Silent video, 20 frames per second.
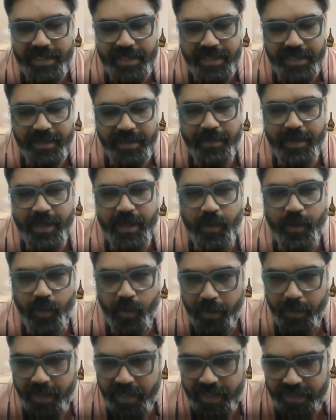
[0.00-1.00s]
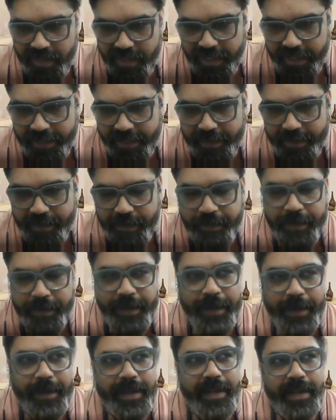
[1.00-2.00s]
in my home districts,
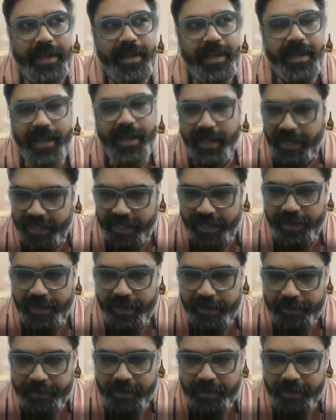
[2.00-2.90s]
Aligarh,